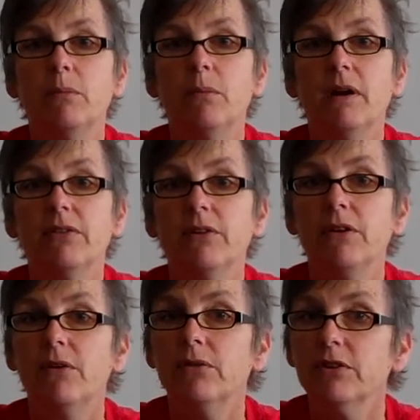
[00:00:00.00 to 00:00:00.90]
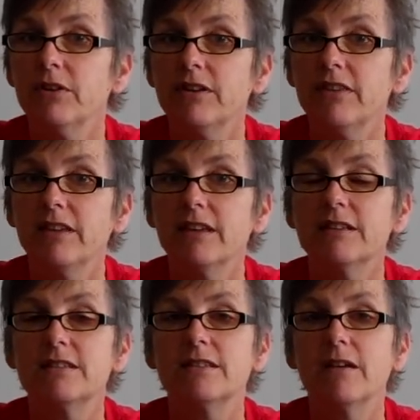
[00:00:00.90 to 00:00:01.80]
But they're only going to think
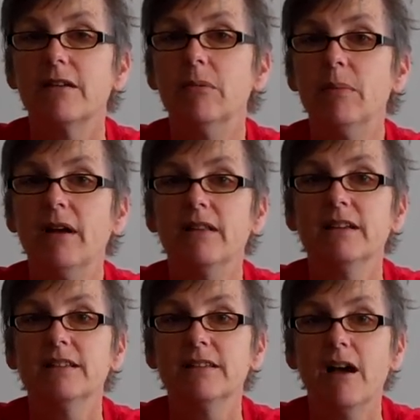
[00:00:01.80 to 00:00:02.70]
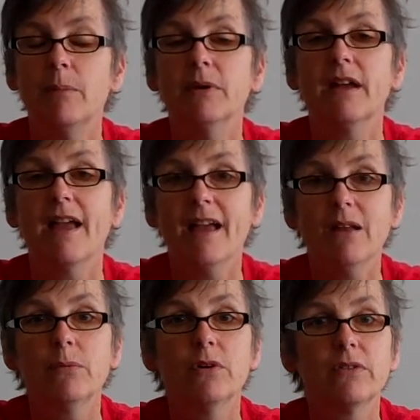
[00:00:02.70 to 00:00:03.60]
it's a compelling topic
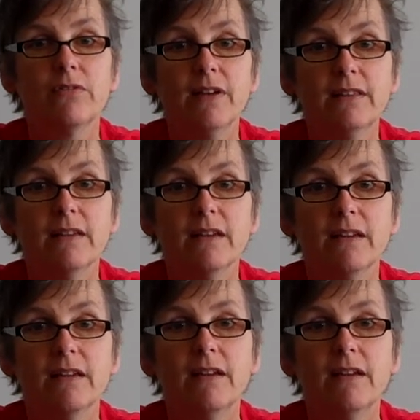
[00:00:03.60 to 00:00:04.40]
and worth funding